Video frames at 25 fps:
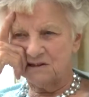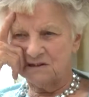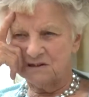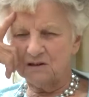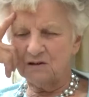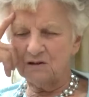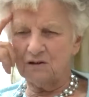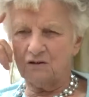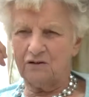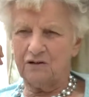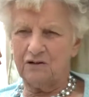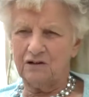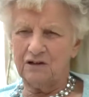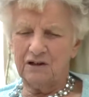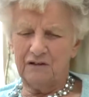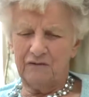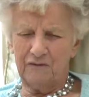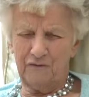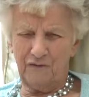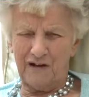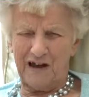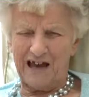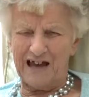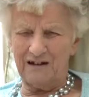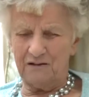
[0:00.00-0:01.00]
Oh,
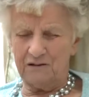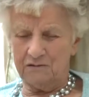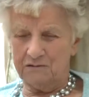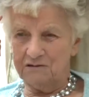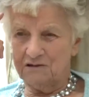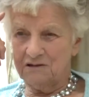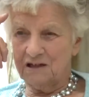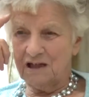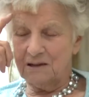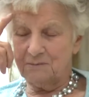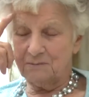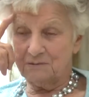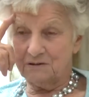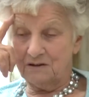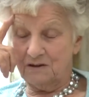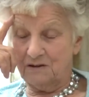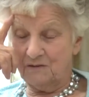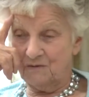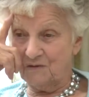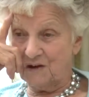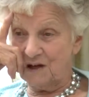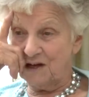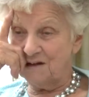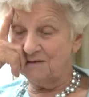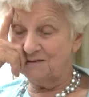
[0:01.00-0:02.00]
foul, absolutely
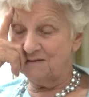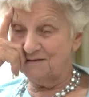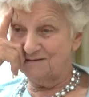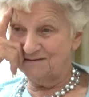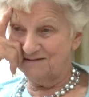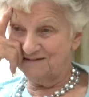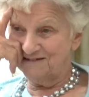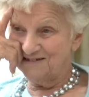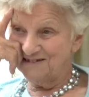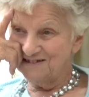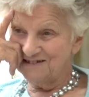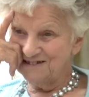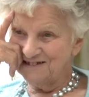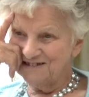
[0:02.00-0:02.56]
foul.